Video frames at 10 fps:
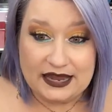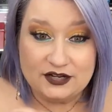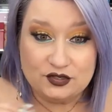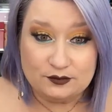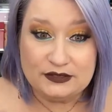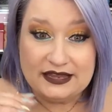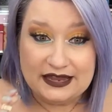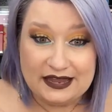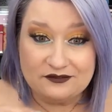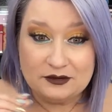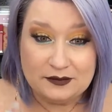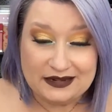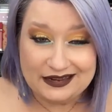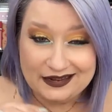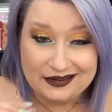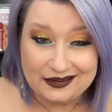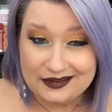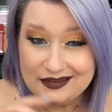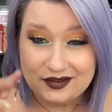I do play everybody.